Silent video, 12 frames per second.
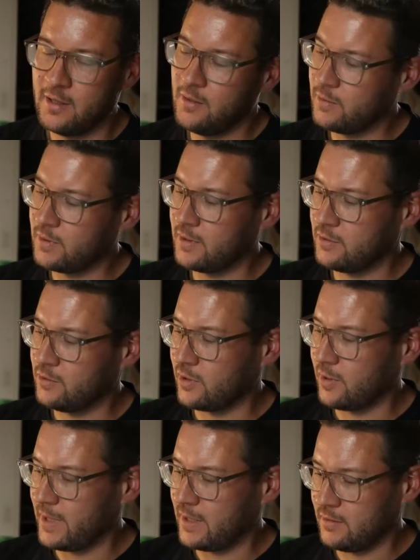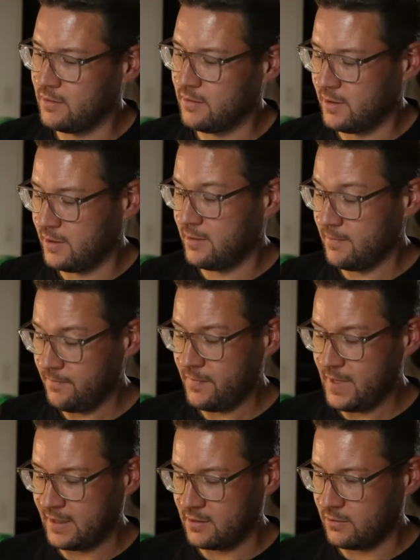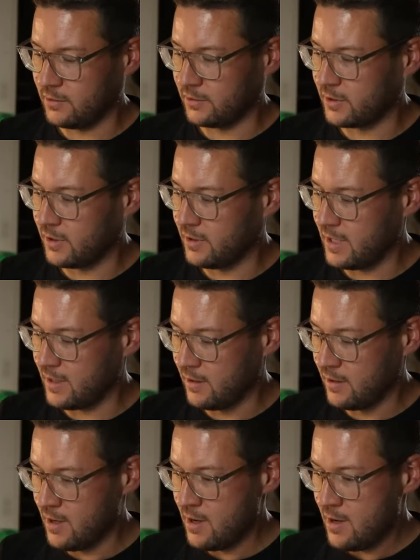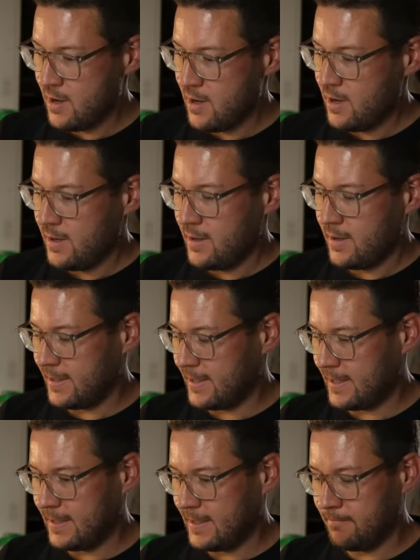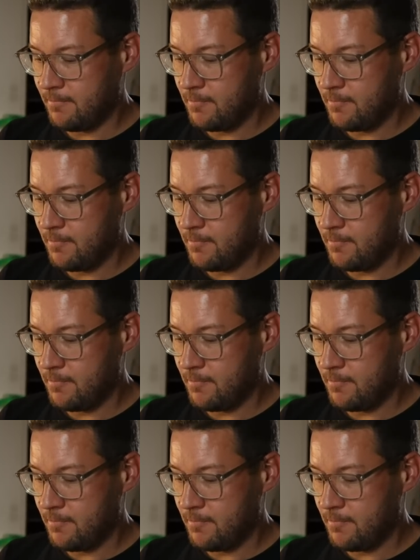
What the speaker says: We're going to talk about that also here. But